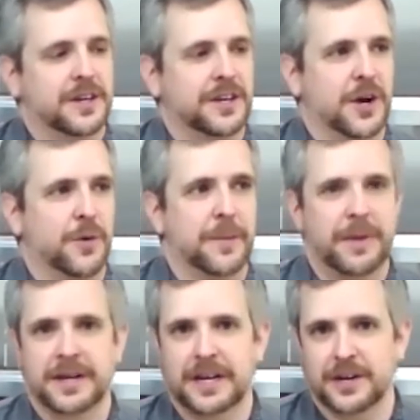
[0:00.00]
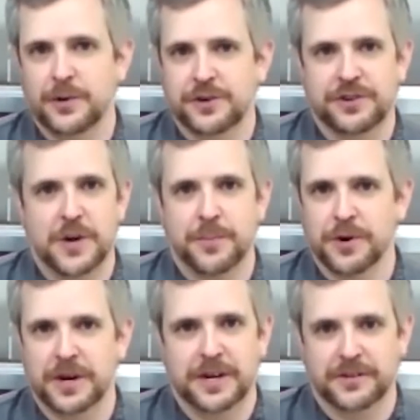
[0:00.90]
When I'm making Yorkshire
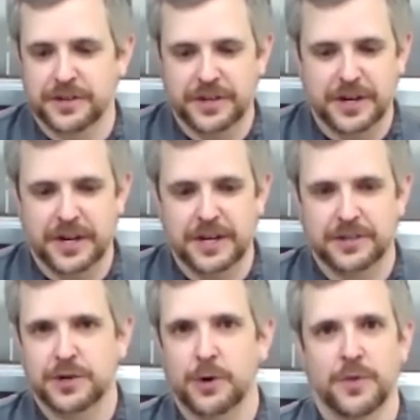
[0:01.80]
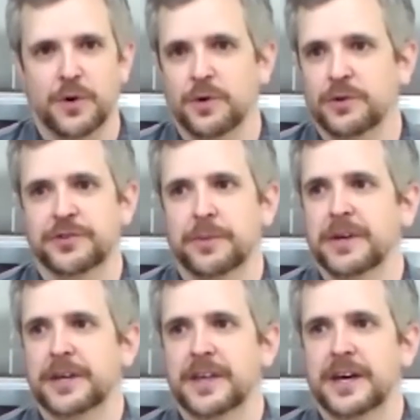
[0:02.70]
puddings or toad in the hole, something
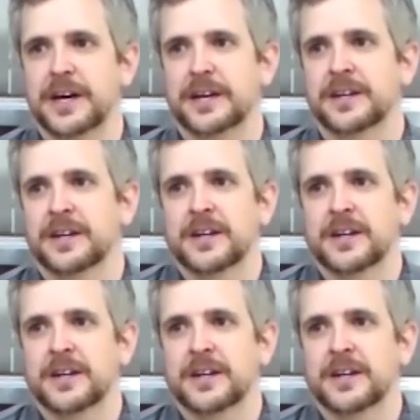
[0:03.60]
like that,